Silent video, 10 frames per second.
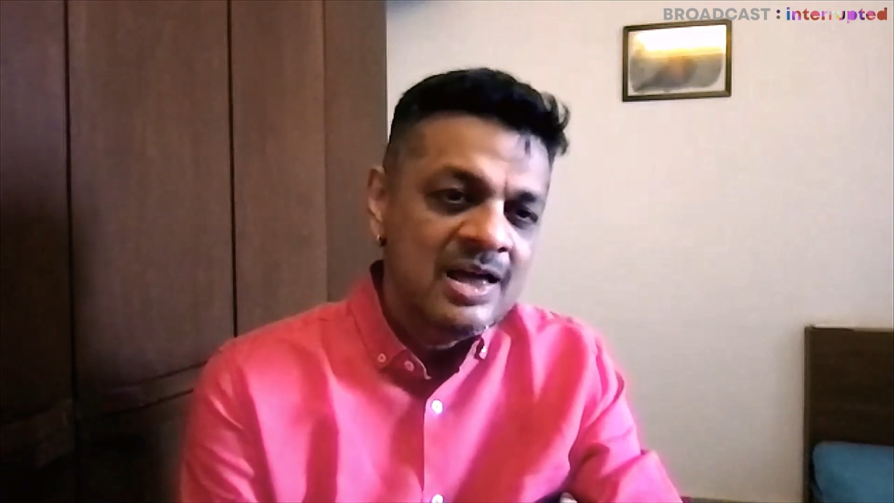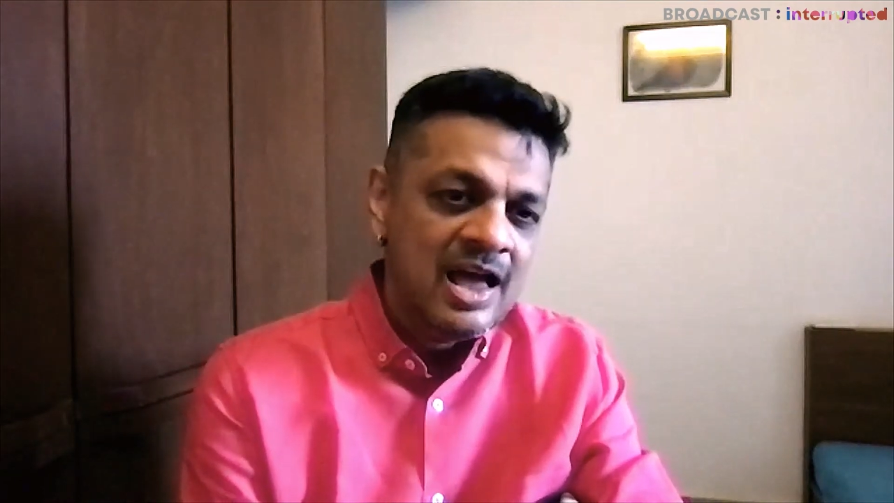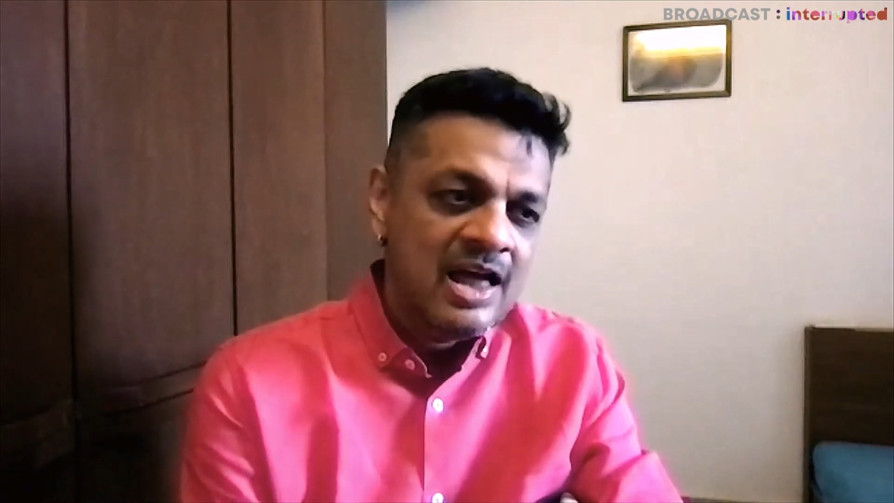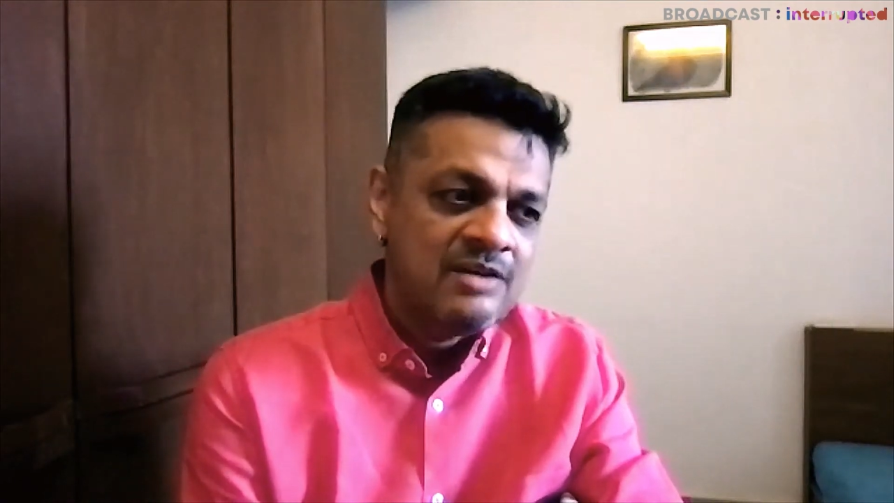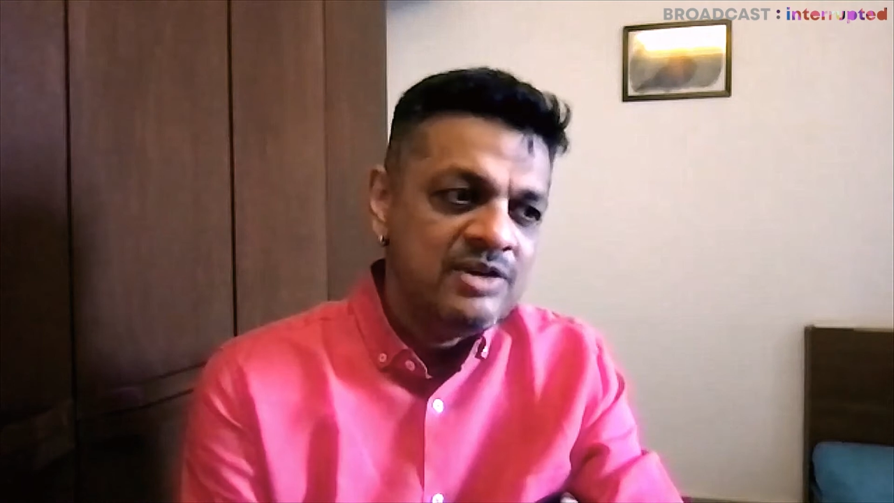
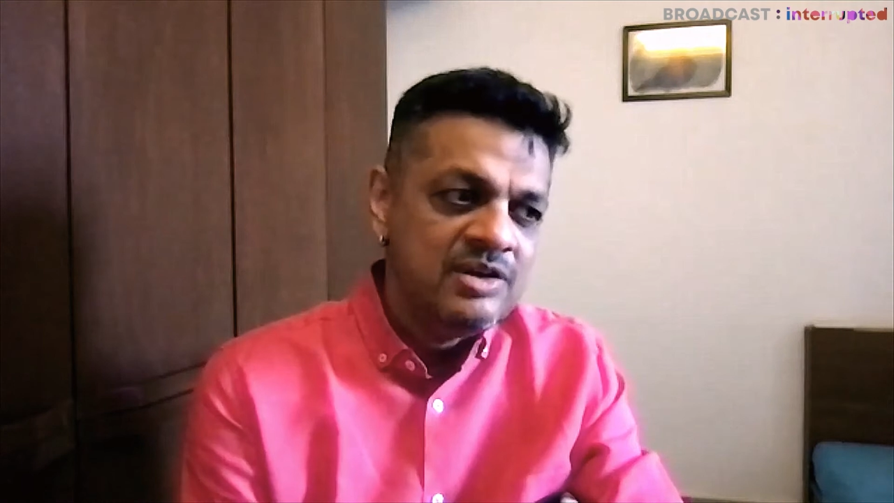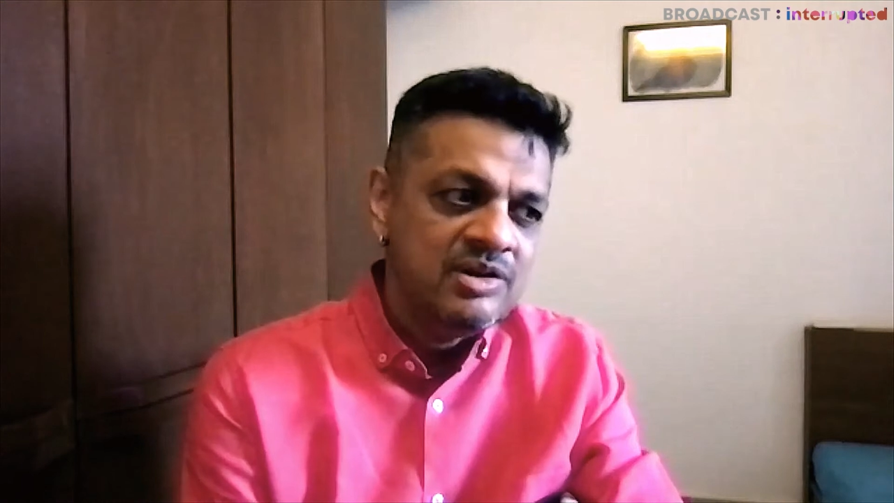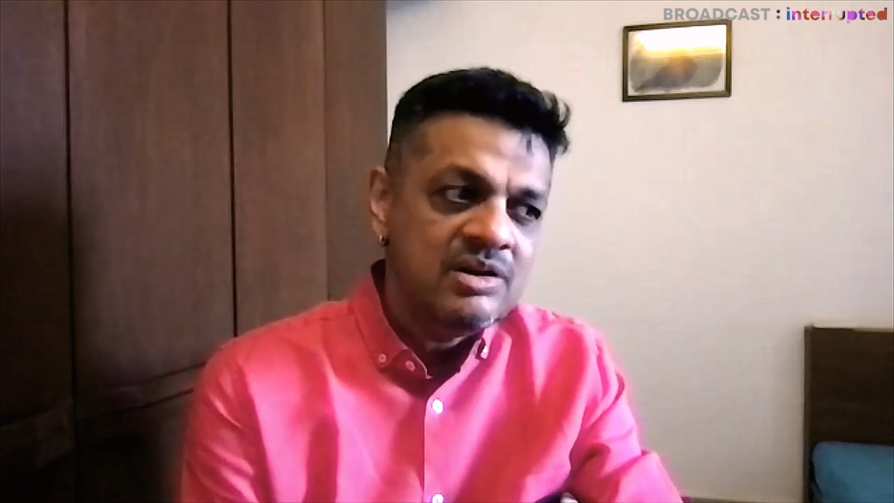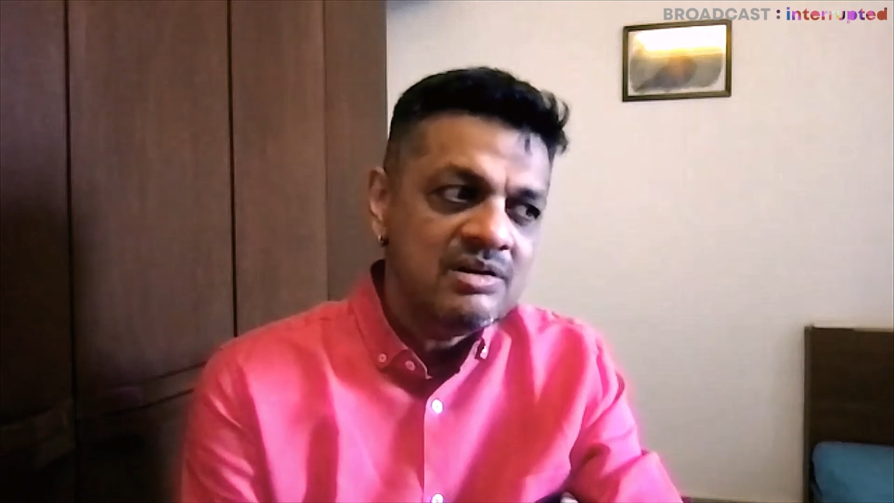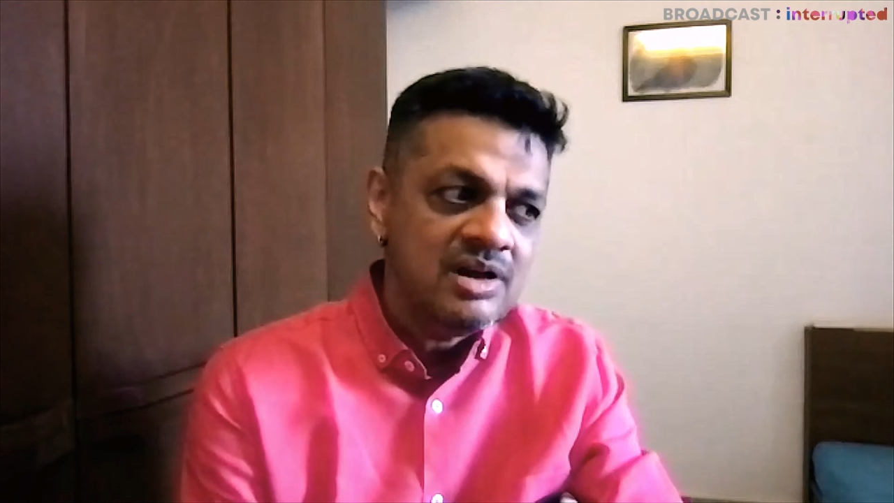and we
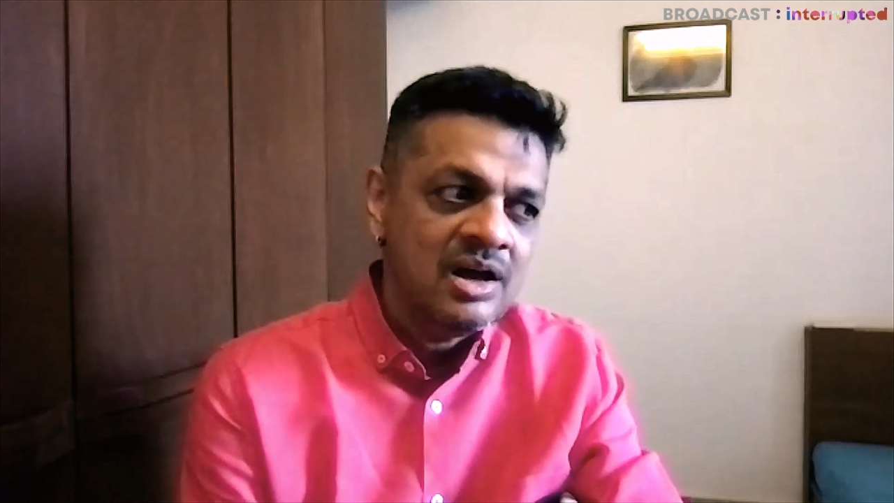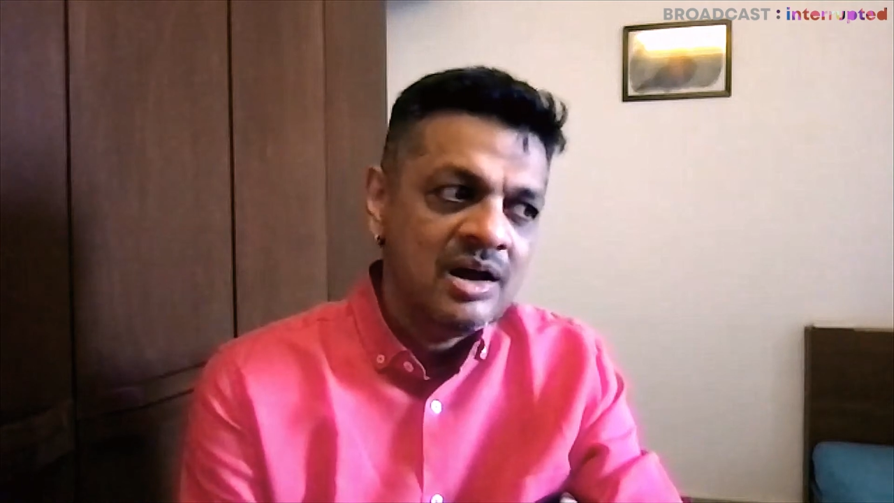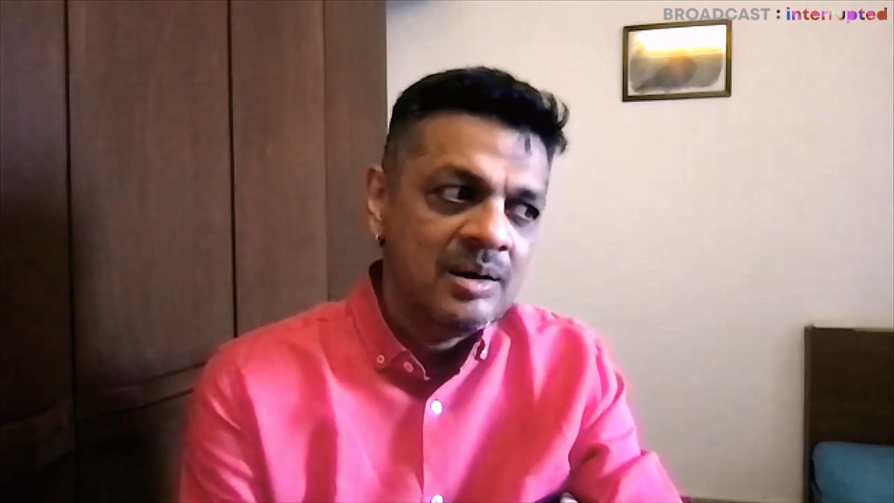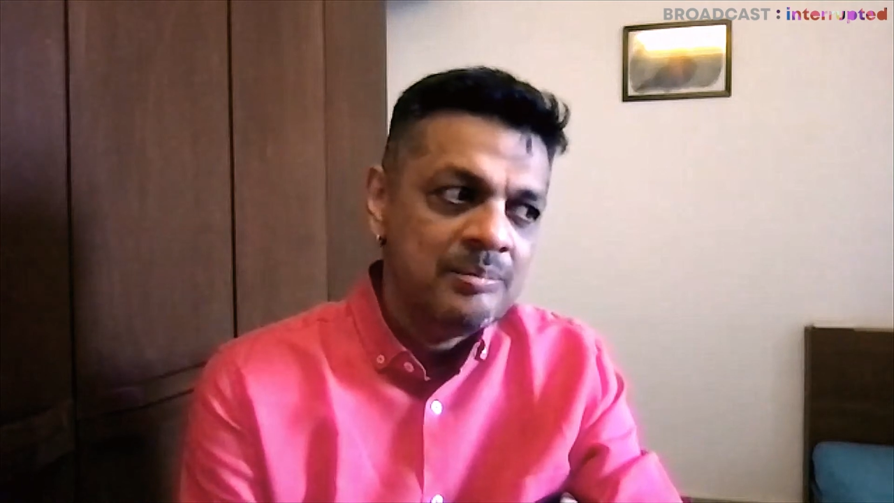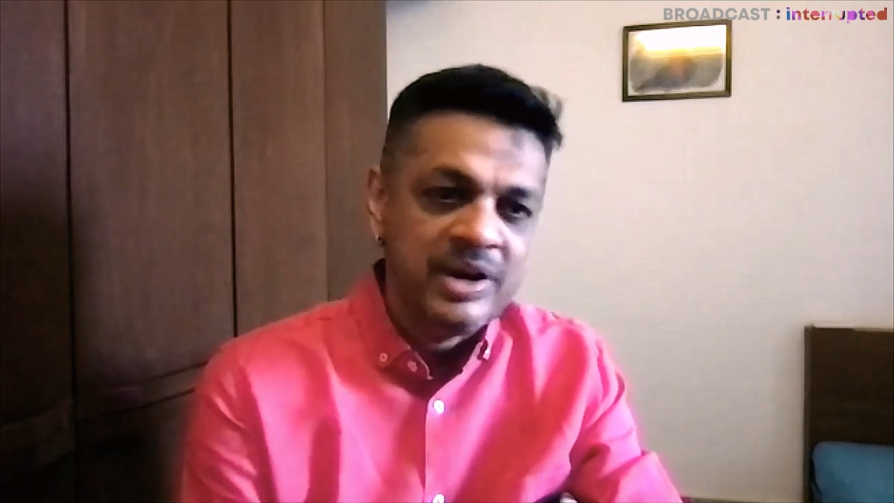
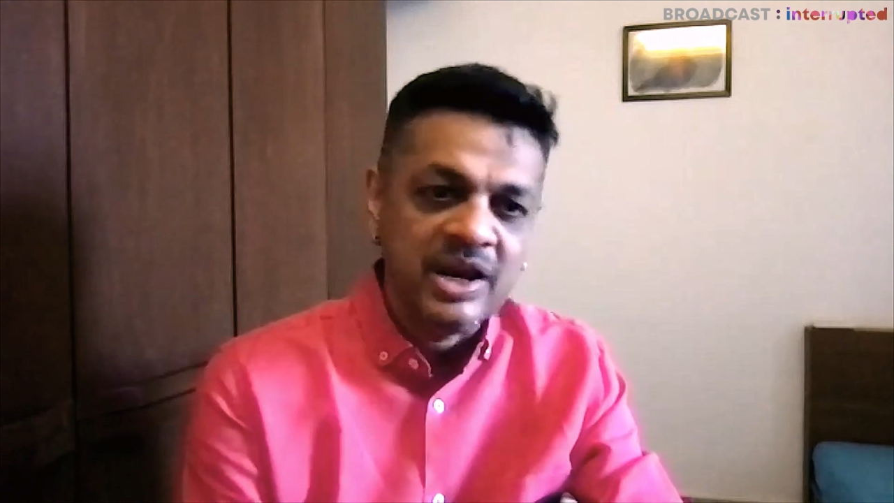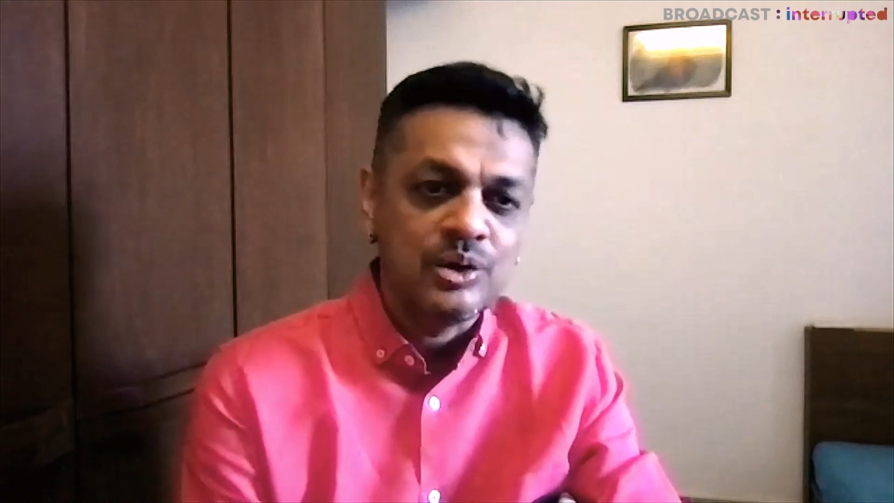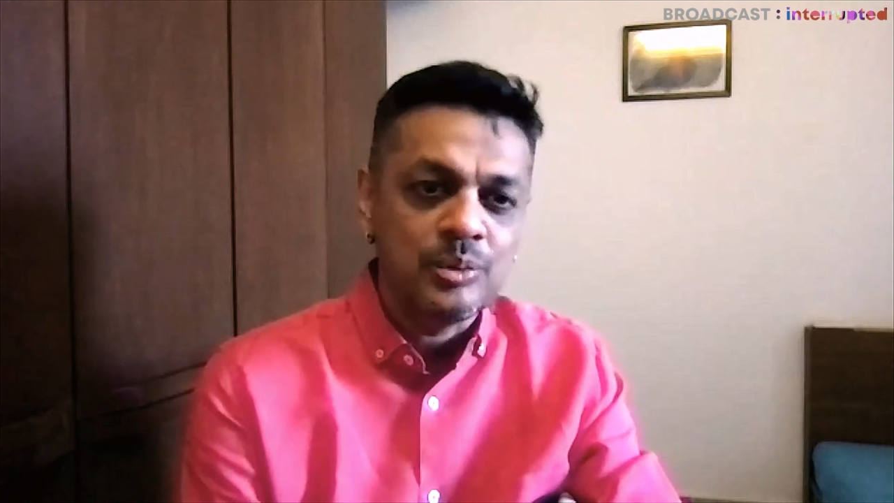will break it